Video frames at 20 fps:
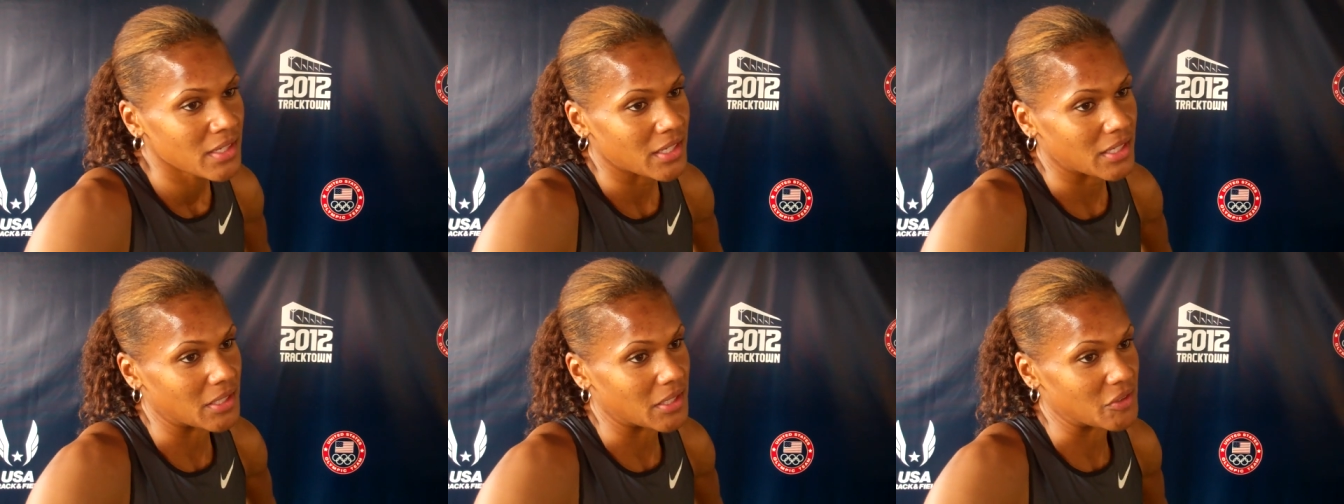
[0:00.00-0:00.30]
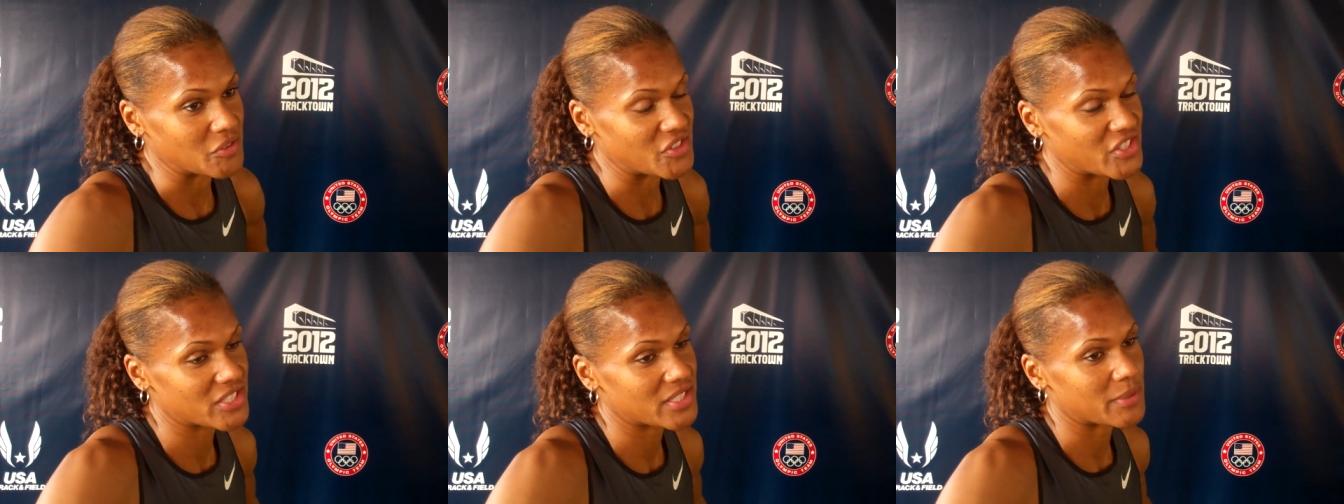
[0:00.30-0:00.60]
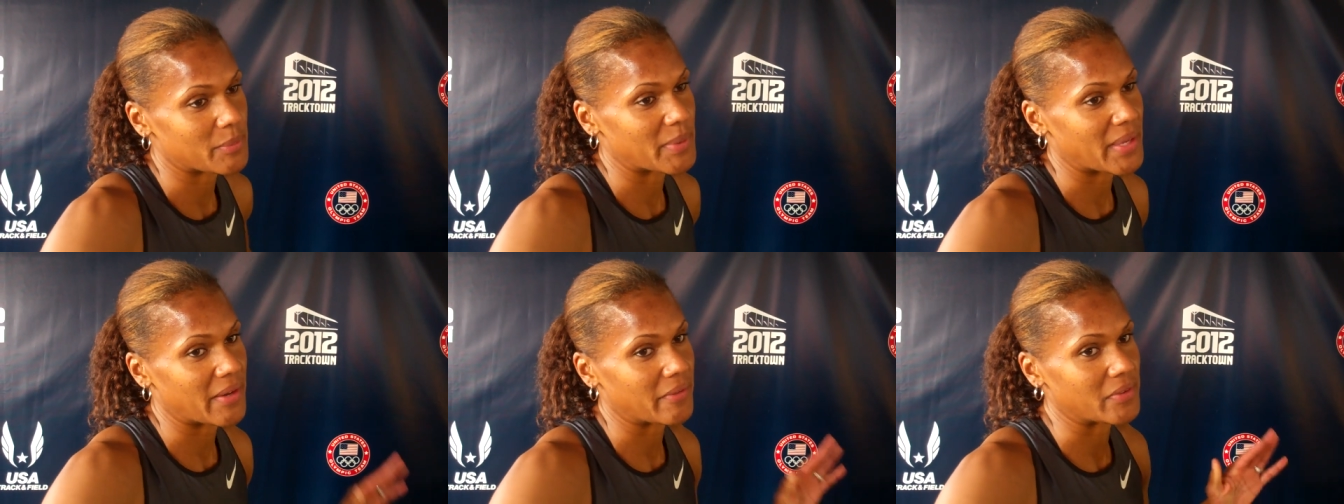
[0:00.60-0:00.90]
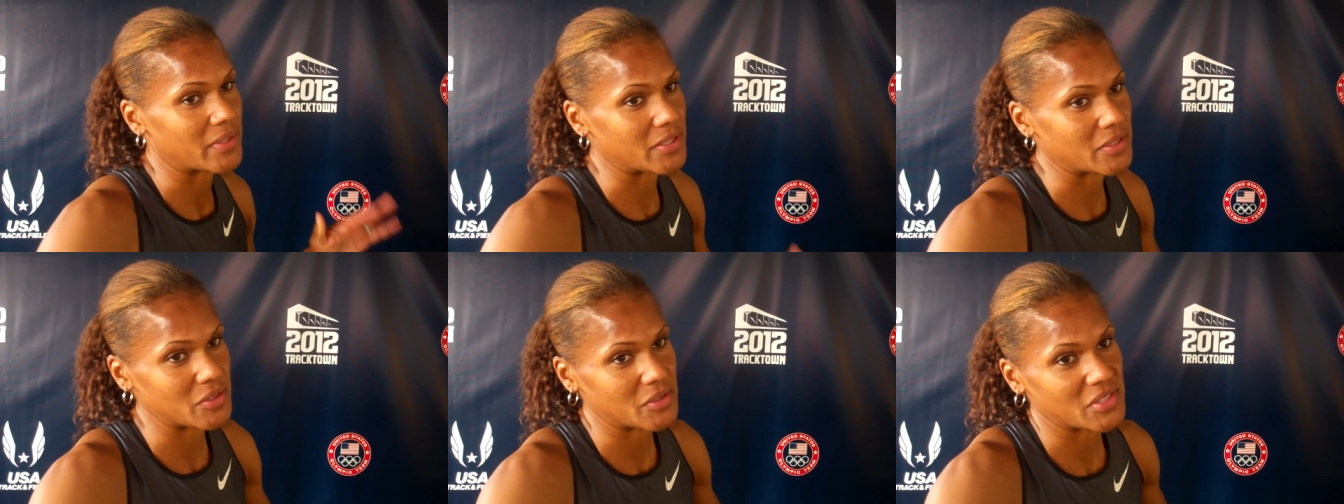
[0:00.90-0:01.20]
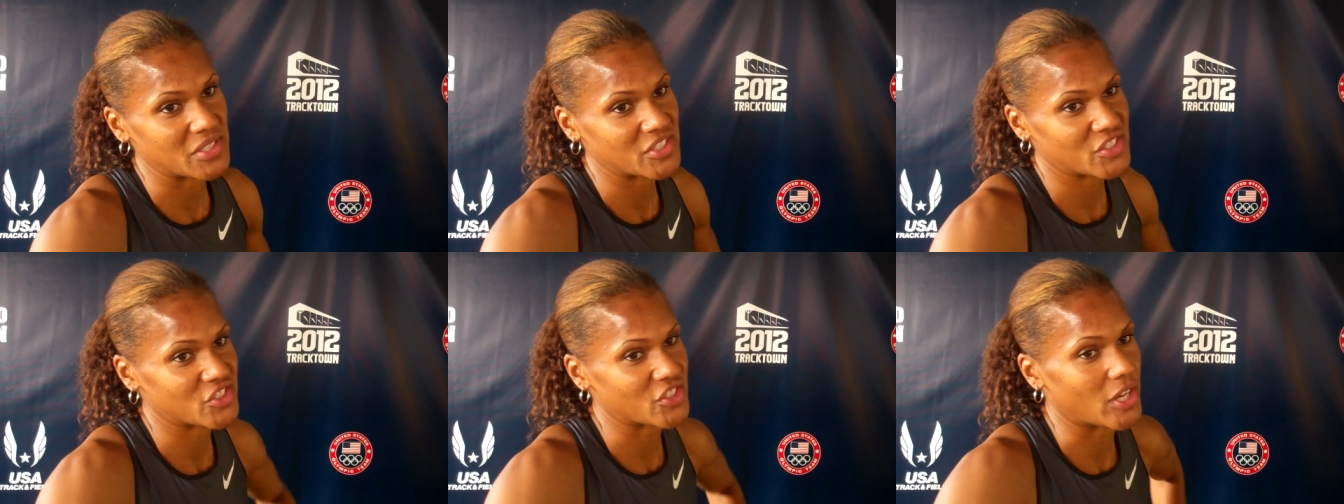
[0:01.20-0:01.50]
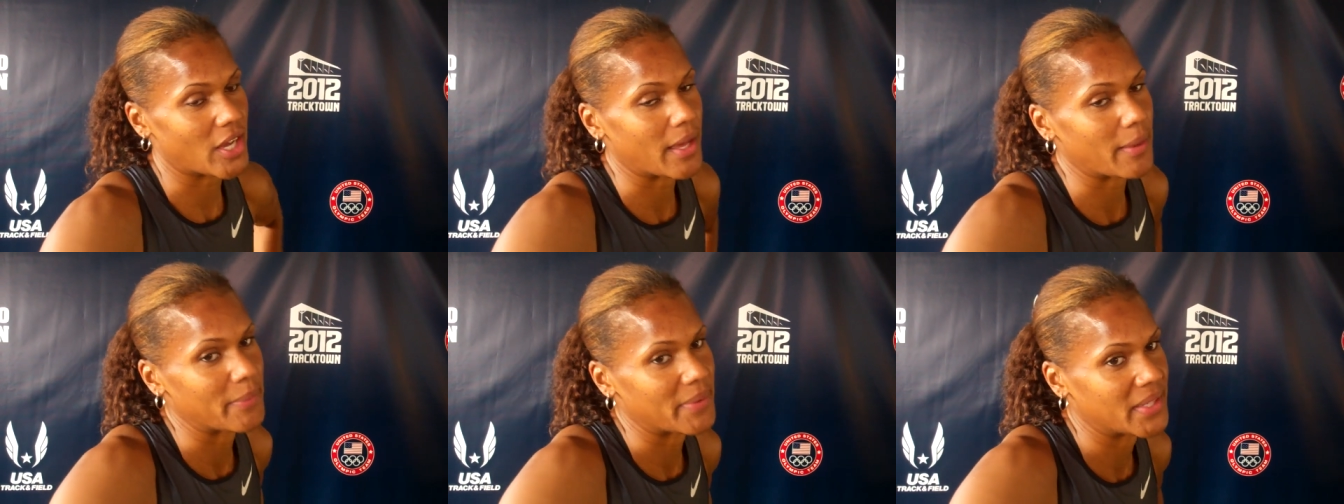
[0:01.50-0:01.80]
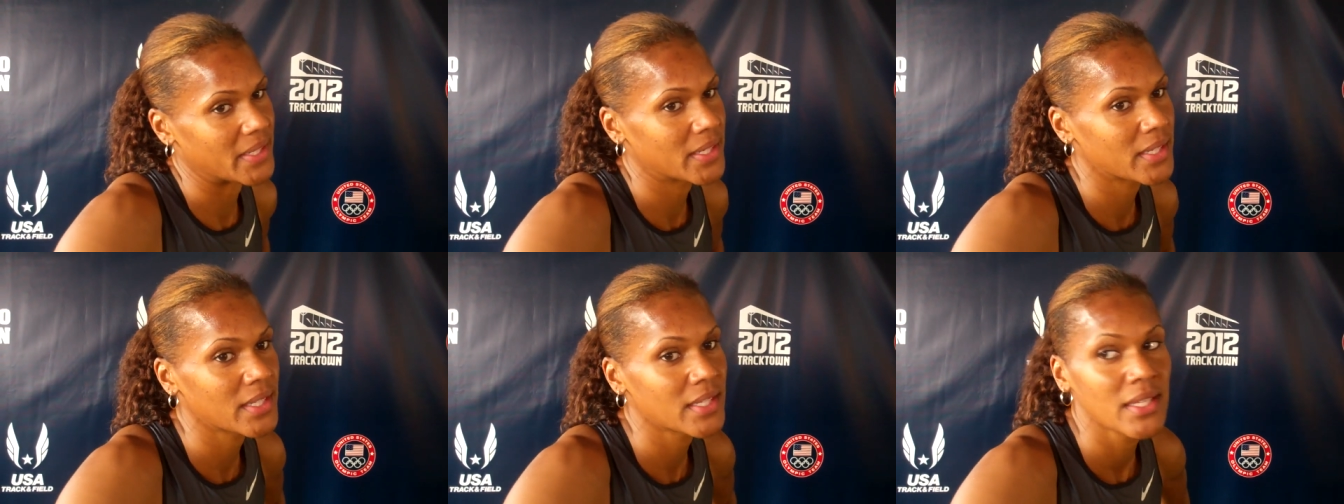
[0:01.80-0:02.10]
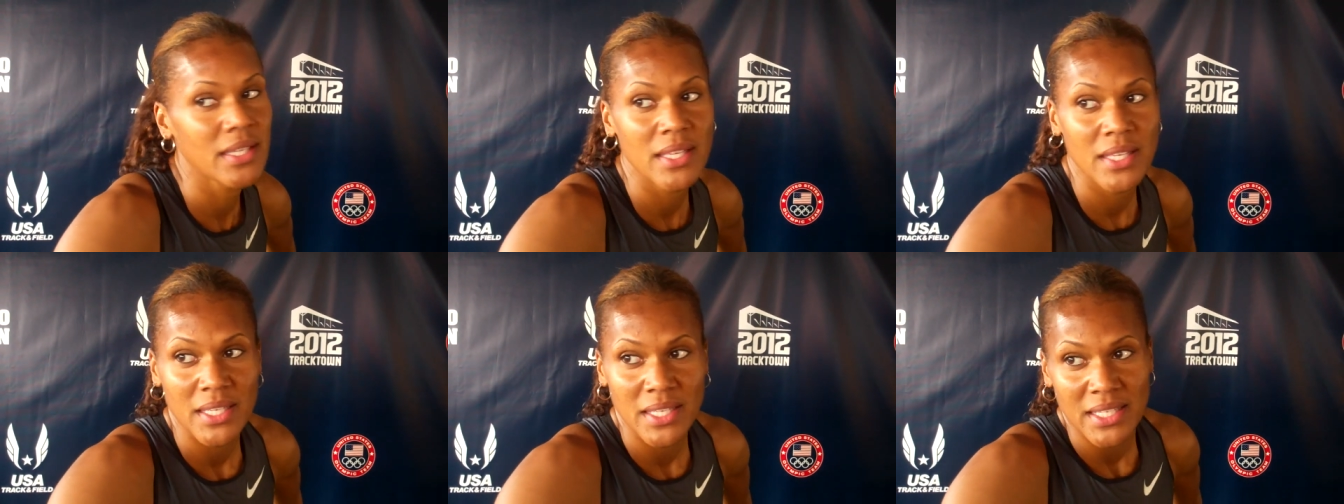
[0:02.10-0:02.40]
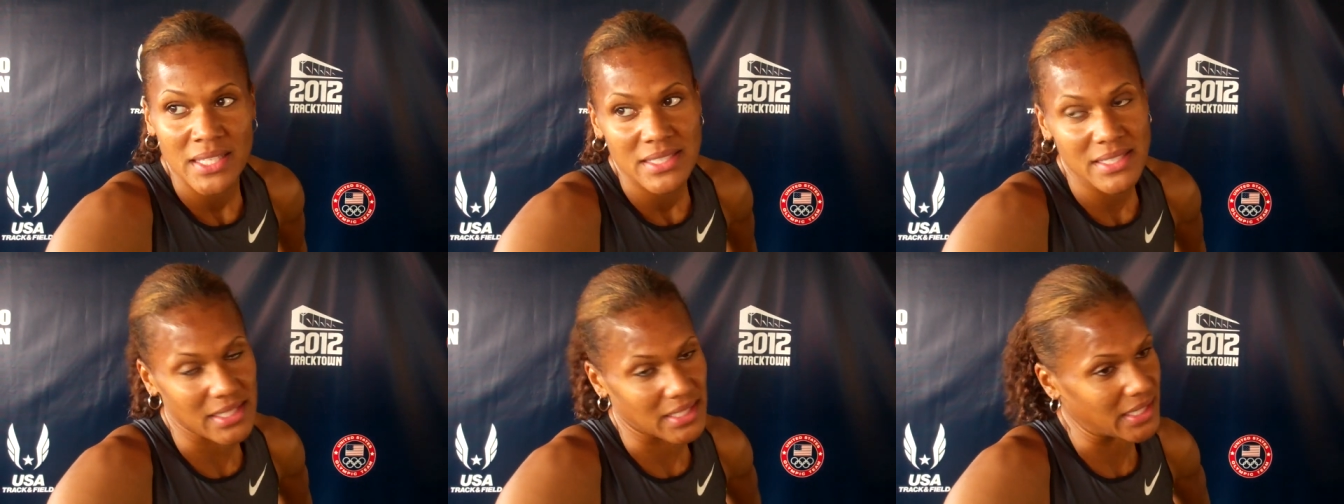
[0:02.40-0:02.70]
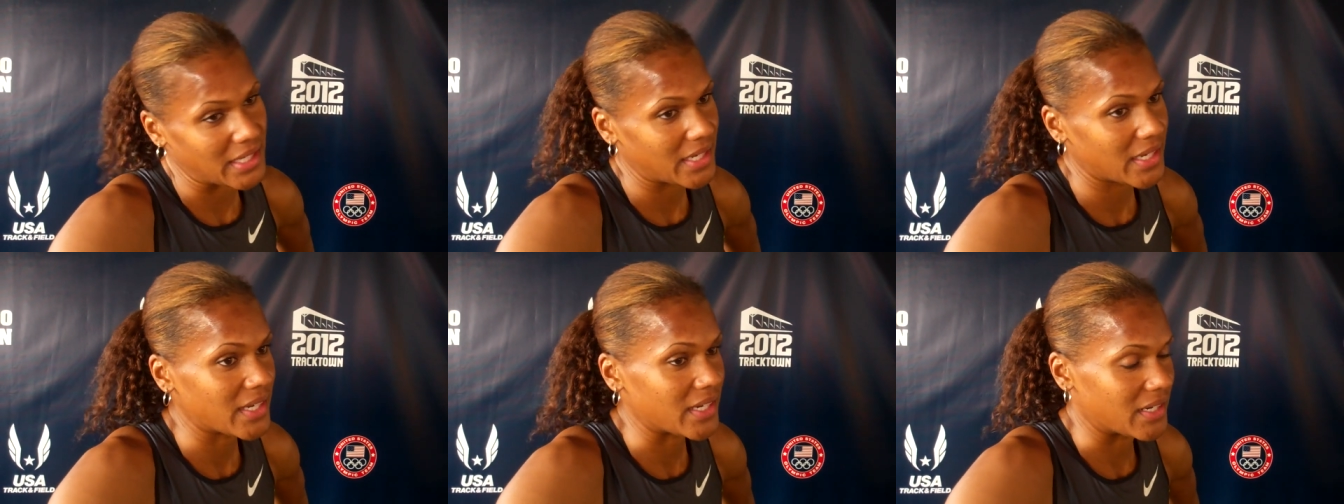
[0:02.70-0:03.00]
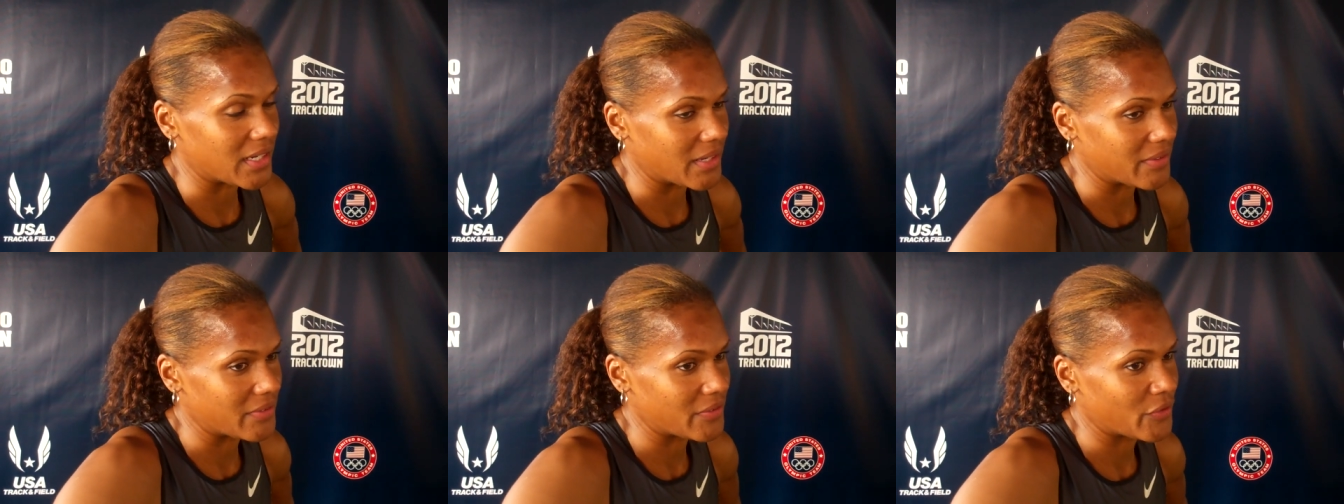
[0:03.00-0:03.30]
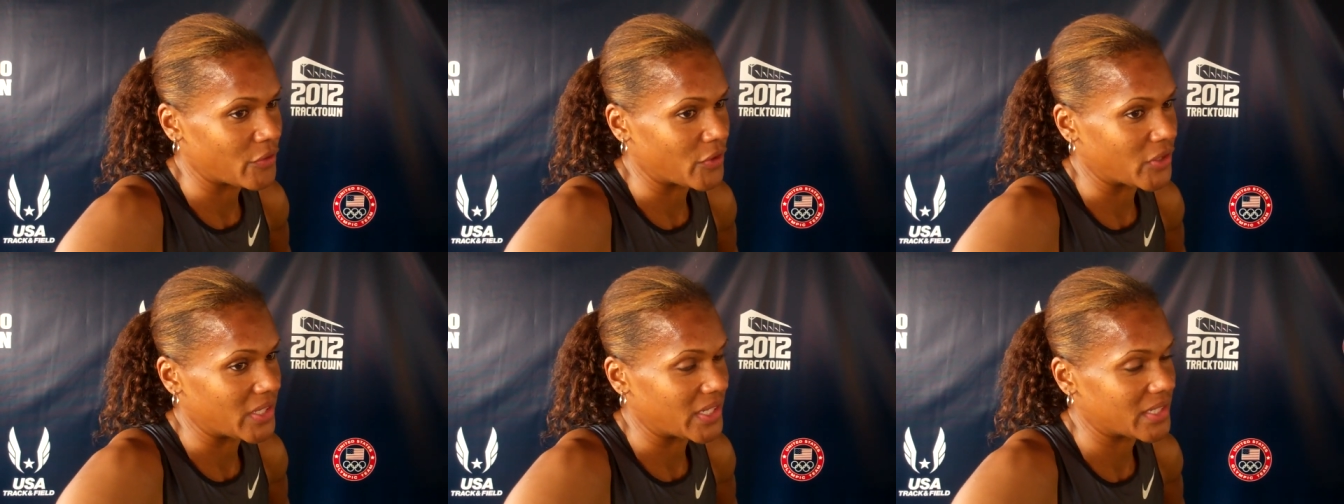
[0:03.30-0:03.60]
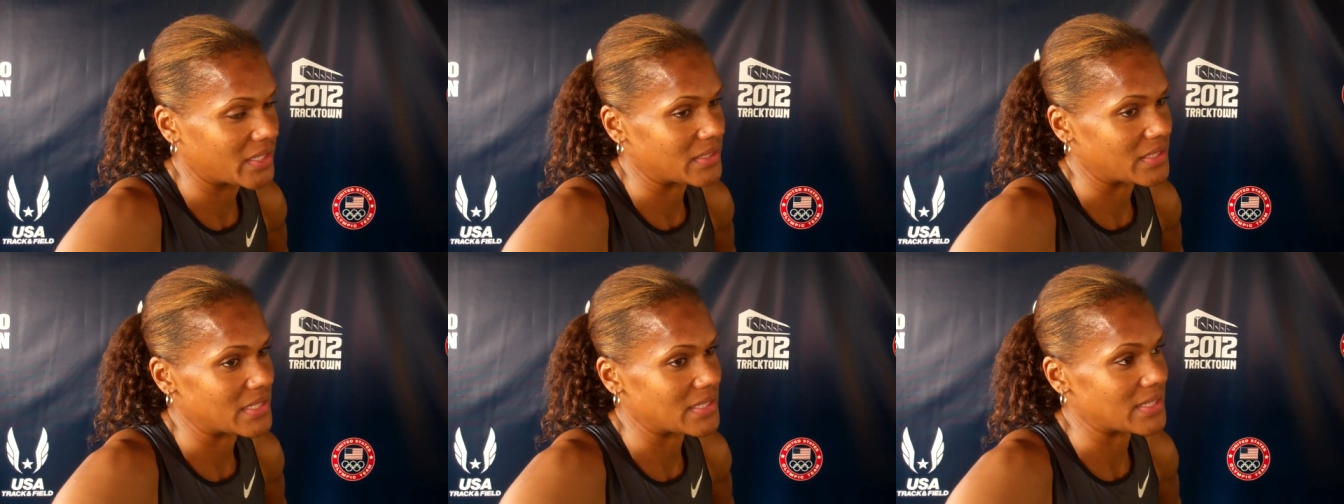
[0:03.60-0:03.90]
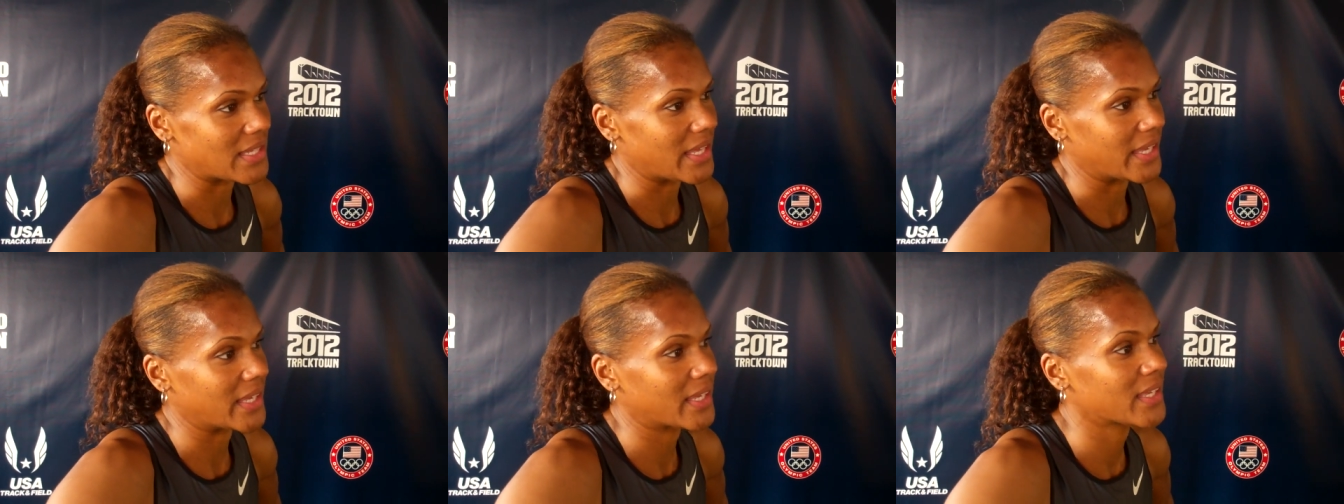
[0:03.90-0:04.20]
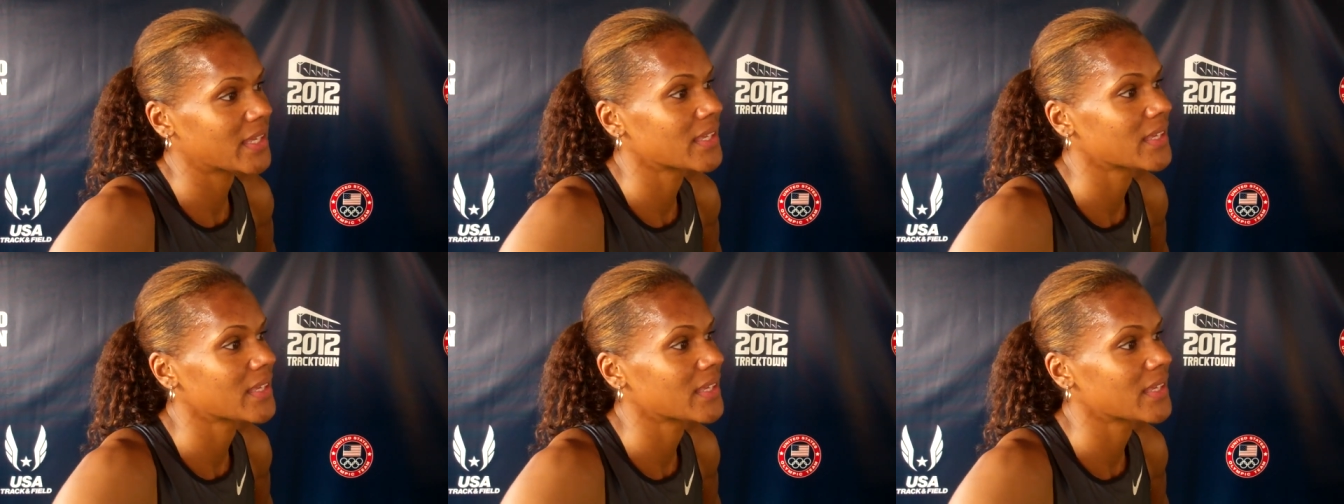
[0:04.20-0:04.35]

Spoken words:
You know, just to be able to do this job and to get here every 4 years, it's like,